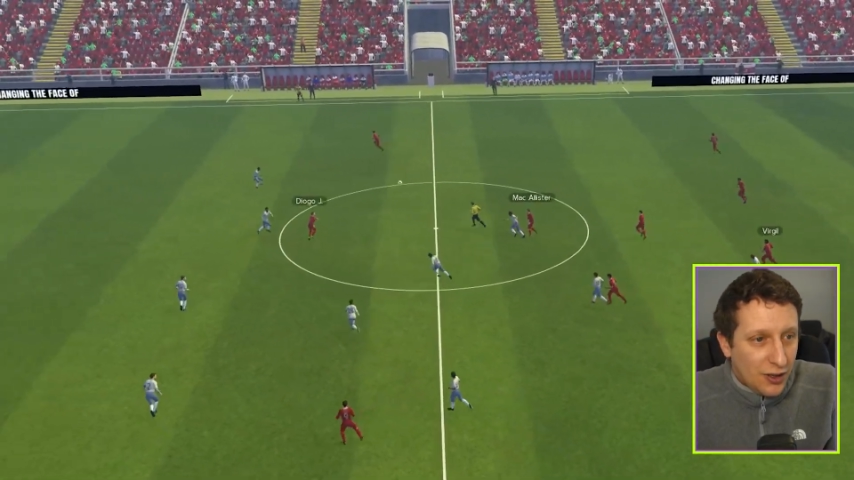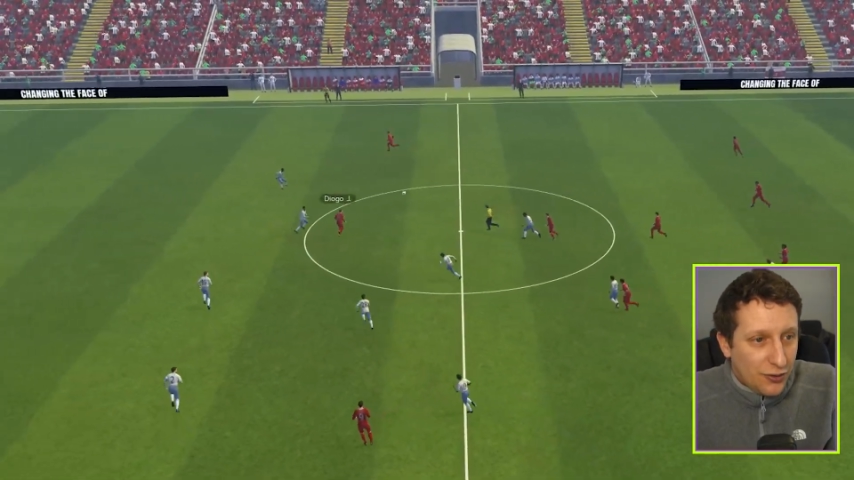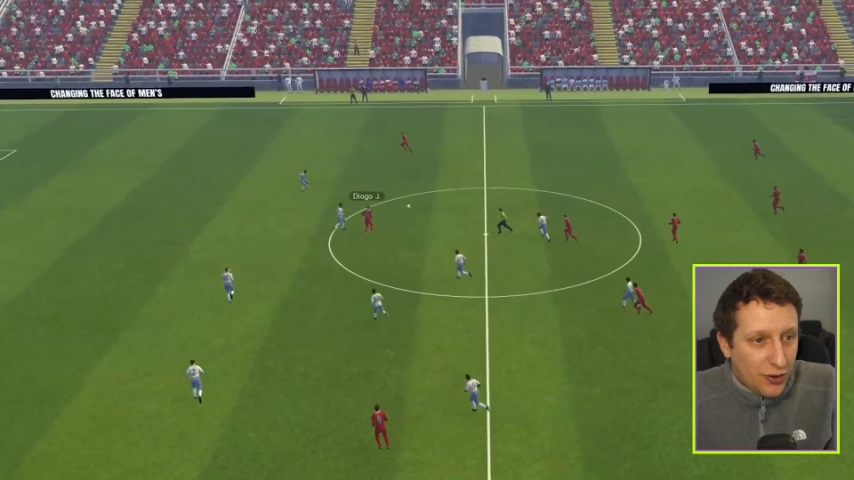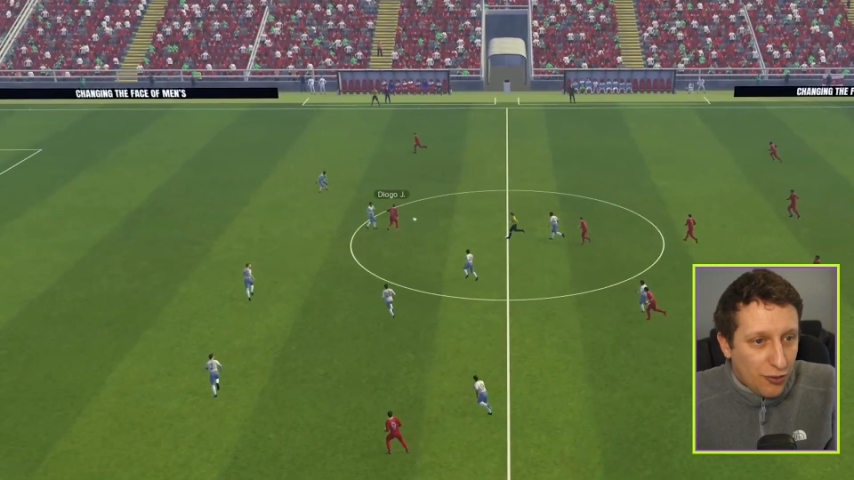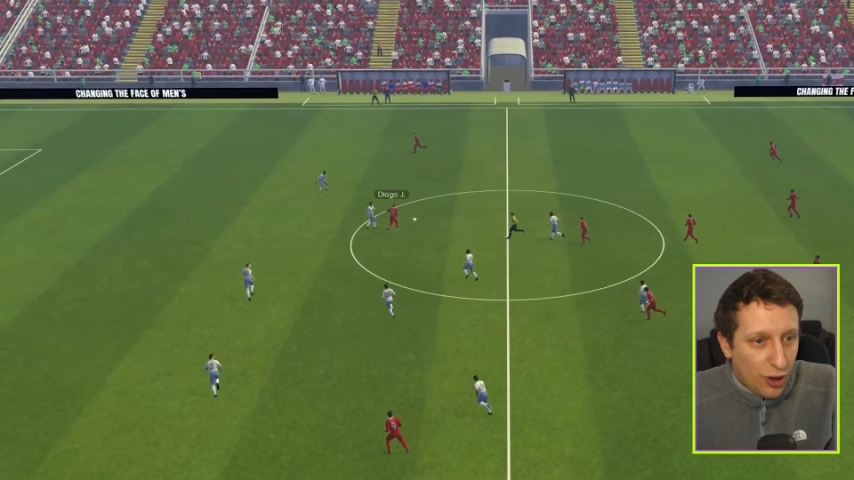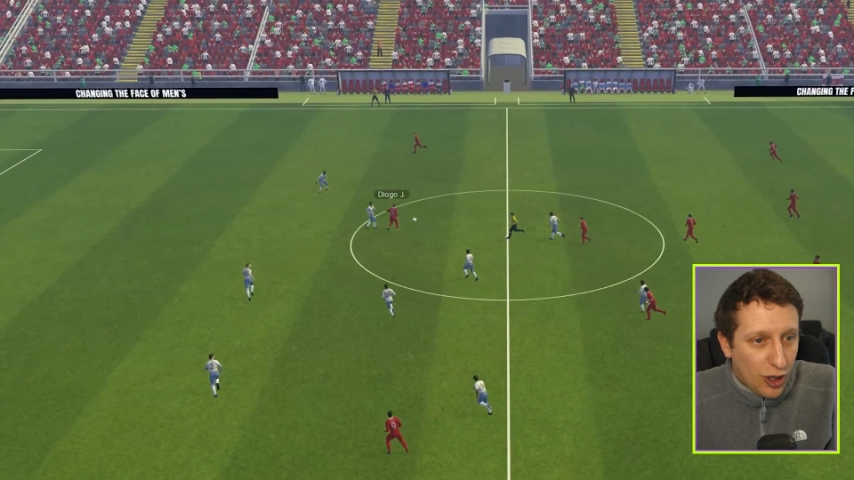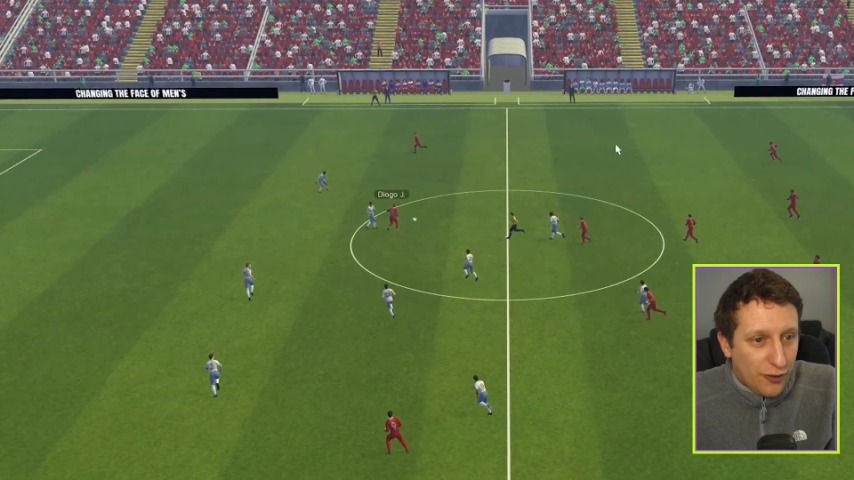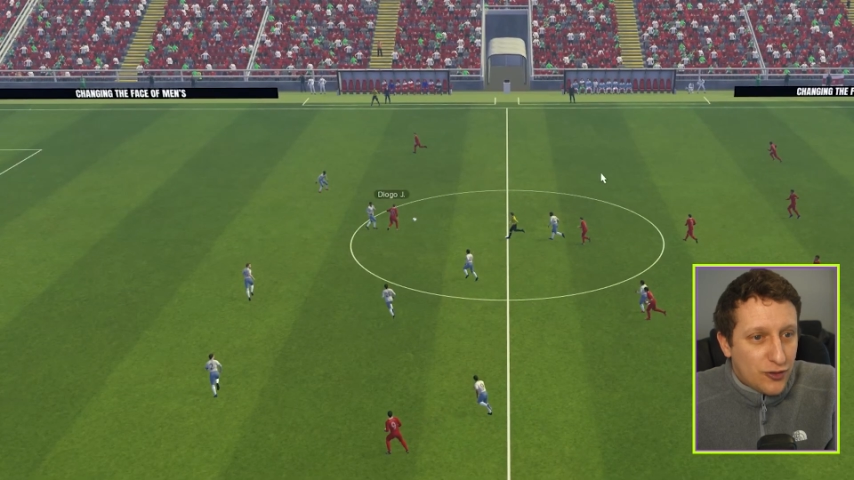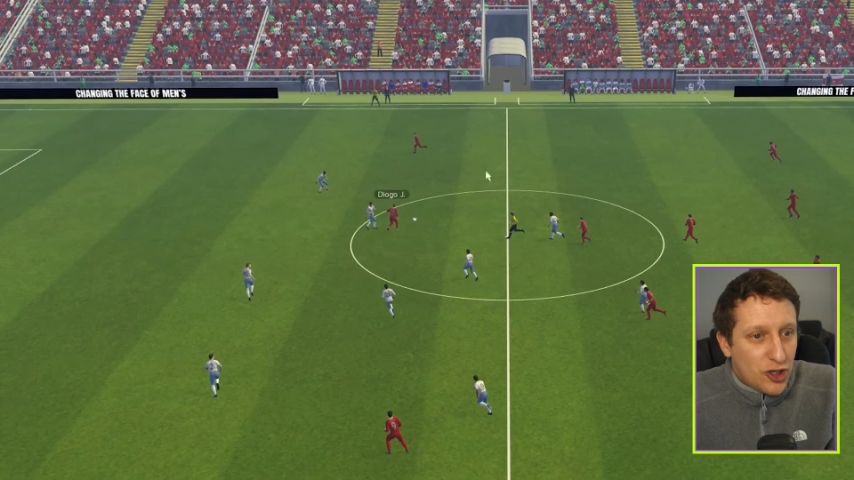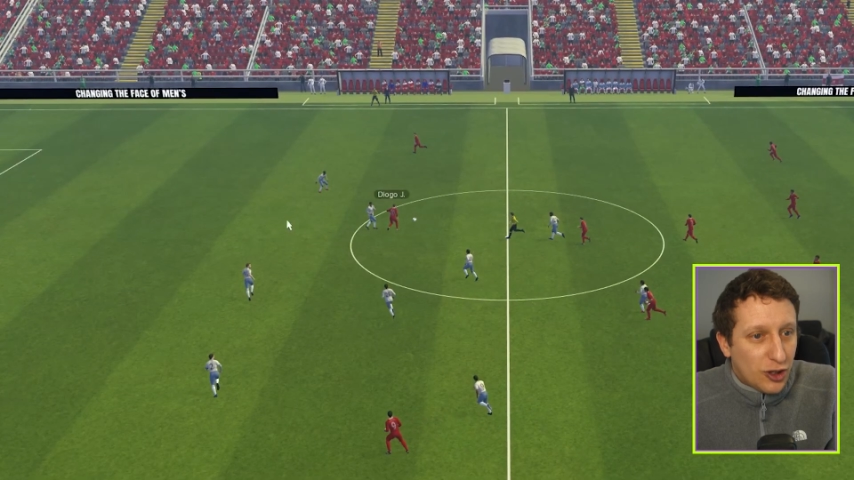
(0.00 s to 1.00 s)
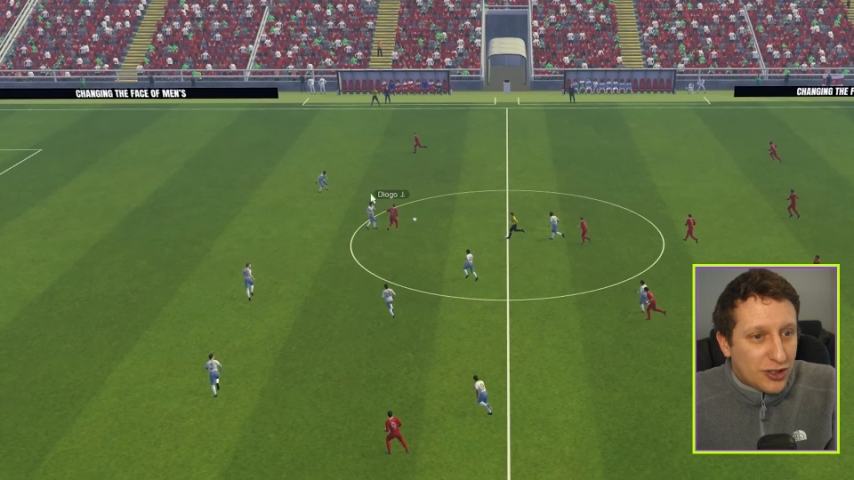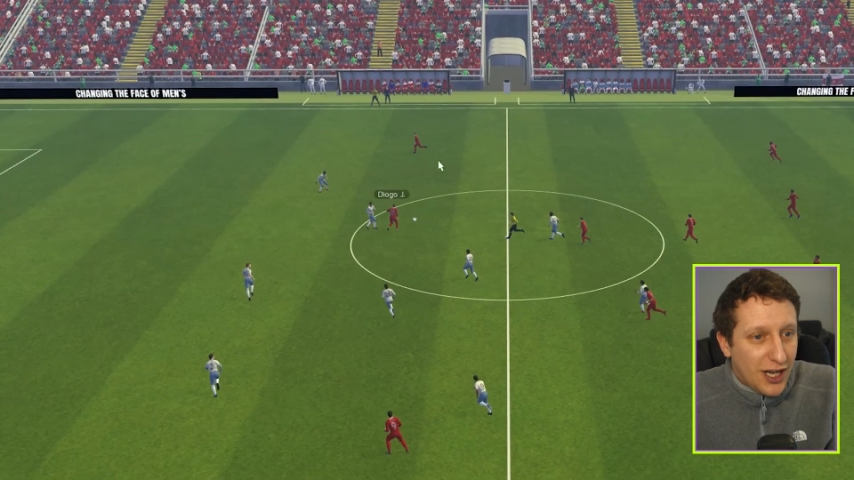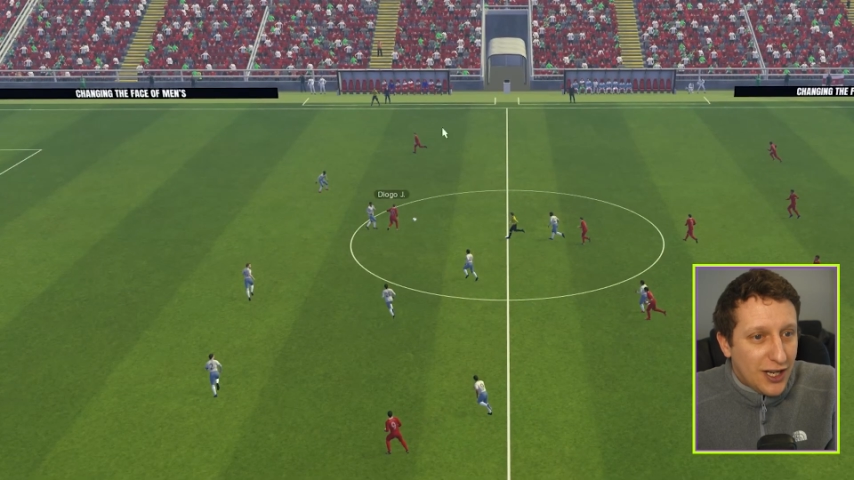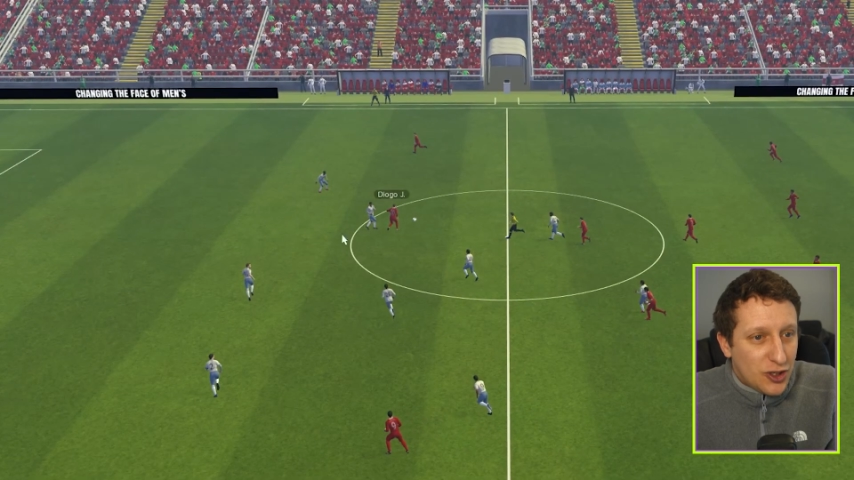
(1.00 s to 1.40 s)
The role of Jota